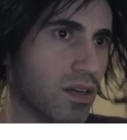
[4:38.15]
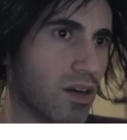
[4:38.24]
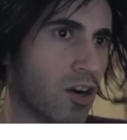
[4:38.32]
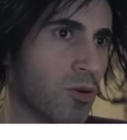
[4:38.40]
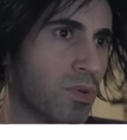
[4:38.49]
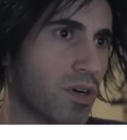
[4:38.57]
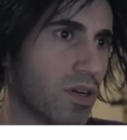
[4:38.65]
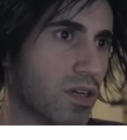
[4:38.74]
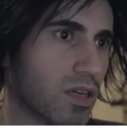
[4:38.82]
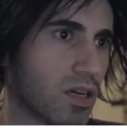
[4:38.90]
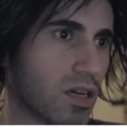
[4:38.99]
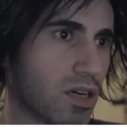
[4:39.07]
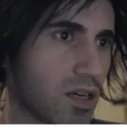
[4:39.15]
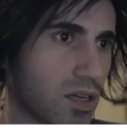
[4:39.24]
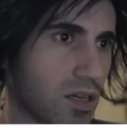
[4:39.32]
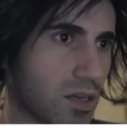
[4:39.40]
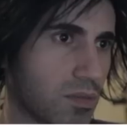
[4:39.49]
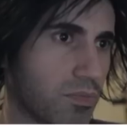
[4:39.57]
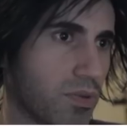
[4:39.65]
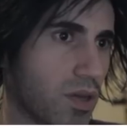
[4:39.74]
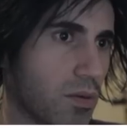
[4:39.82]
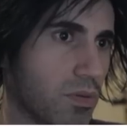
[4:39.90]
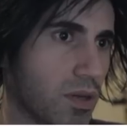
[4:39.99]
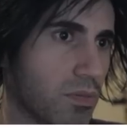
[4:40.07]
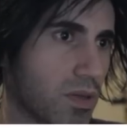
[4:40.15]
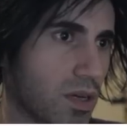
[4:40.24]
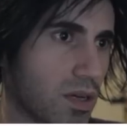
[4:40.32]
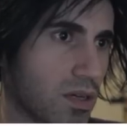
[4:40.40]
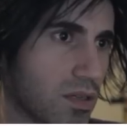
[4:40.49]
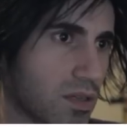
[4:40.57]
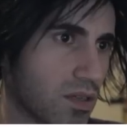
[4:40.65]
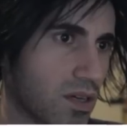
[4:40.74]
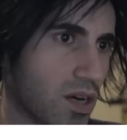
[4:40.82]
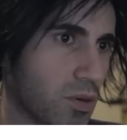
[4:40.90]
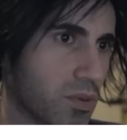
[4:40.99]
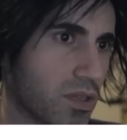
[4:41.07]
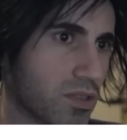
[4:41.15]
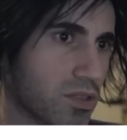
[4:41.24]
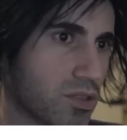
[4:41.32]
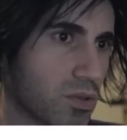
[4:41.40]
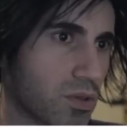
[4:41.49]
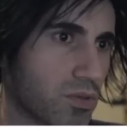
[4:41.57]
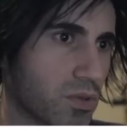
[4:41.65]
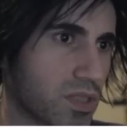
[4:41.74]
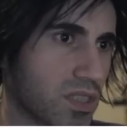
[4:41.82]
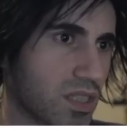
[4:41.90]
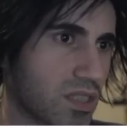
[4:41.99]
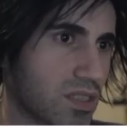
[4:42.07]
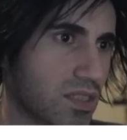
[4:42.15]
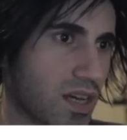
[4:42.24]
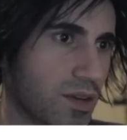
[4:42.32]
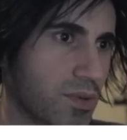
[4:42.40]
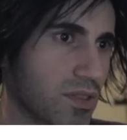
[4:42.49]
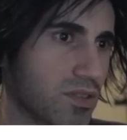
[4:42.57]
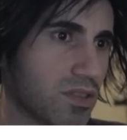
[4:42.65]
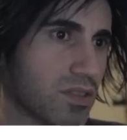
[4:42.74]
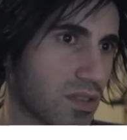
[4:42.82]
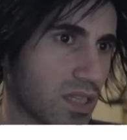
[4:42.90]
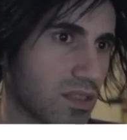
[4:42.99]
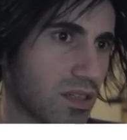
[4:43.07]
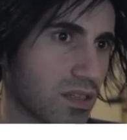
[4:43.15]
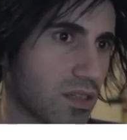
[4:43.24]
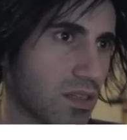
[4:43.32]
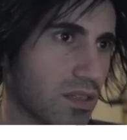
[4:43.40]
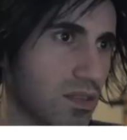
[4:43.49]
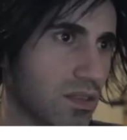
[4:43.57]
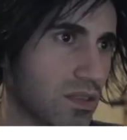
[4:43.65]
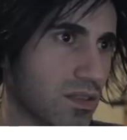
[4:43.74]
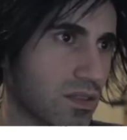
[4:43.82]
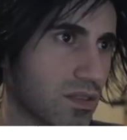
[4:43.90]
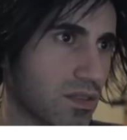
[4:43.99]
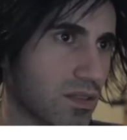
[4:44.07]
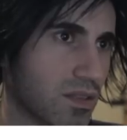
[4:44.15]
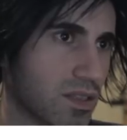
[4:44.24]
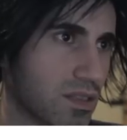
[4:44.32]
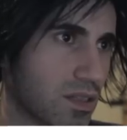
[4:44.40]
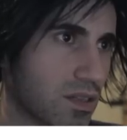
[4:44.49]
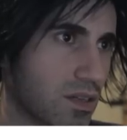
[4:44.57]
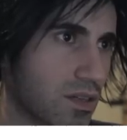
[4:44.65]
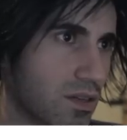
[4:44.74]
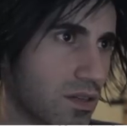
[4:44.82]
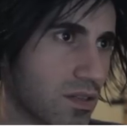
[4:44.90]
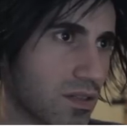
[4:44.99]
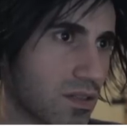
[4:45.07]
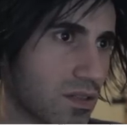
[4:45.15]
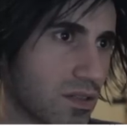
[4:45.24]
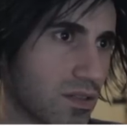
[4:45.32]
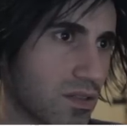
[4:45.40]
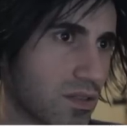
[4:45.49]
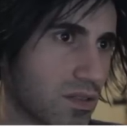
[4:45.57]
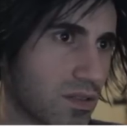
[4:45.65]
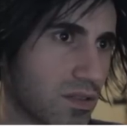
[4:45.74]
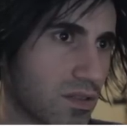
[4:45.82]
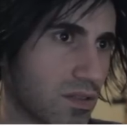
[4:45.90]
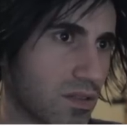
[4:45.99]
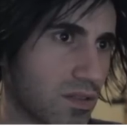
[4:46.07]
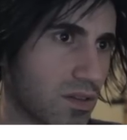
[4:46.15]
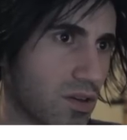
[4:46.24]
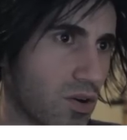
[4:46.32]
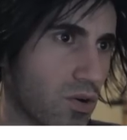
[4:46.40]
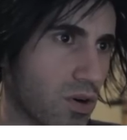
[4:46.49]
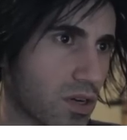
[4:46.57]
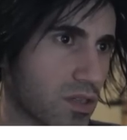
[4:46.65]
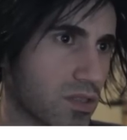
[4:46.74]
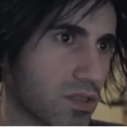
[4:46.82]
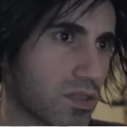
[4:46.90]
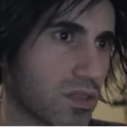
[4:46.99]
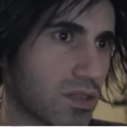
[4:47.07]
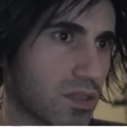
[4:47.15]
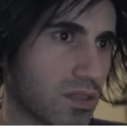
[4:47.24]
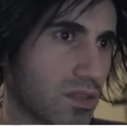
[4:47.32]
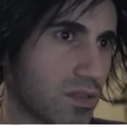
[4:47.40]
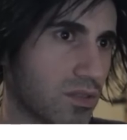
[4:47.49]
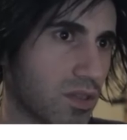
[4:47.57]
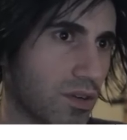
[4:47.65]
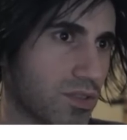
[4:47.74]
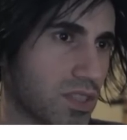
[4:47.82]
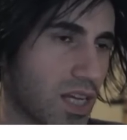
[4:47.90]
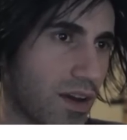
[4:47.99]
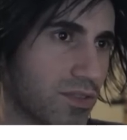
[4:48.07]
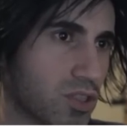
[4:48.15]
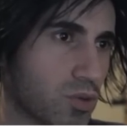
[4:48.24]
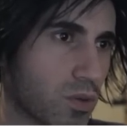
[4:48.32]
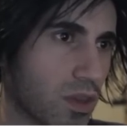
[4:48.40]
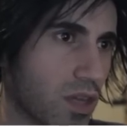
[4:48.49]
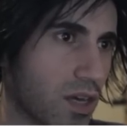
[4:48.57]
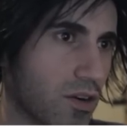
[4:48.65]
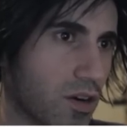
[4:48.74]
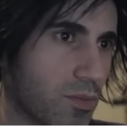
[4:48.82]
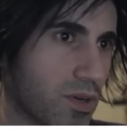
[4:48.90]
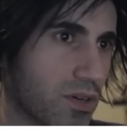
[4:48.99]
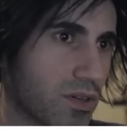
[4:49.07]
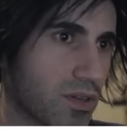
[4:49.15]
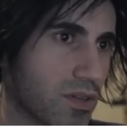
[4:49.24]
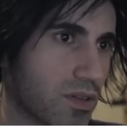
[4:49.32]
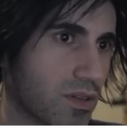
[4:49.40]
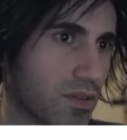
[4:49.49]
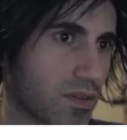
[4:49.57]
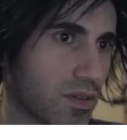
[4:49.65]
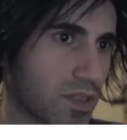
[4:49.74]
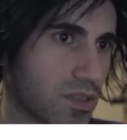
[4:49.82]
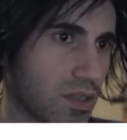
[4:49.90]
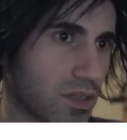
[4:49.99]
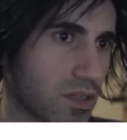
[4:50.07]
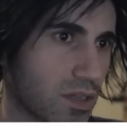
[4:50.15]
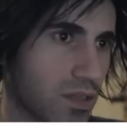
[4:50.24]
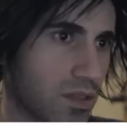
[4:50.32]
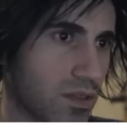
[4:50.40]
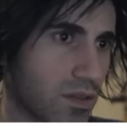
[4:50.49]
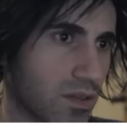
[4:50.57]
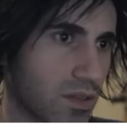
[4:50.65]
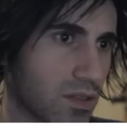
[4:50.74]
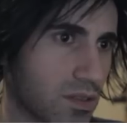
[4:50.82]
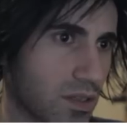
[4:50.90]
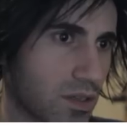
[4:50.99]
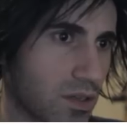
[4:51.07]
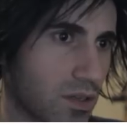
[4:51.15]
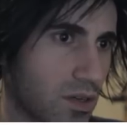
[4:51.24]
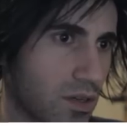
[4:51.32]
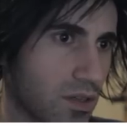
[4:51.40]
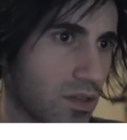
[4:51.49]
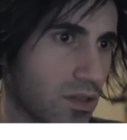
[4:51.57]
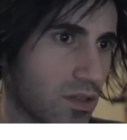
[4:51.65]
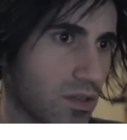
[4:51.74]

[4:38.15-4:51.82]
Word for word: Armored... Blah, blah, blah. The guy with the sword resists damage? That's not good. That's not good at all. Orcs. Tough savages with light armor. That's not good. That's not good at all.